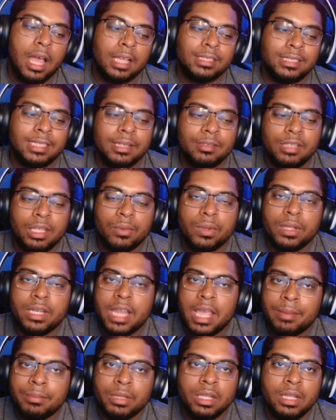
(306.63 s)
Same thing with
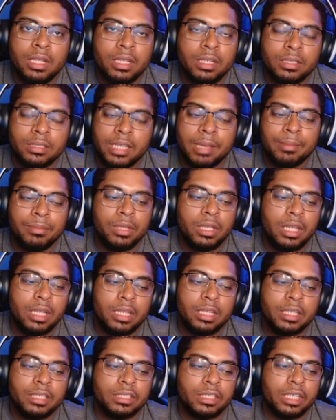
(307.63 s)
Nebula
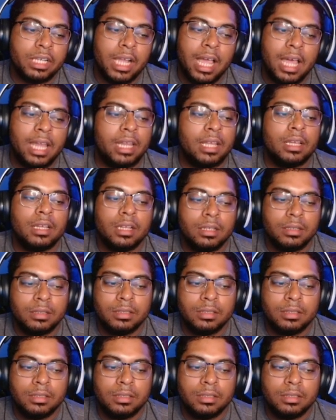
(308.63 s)
and Lizard kind of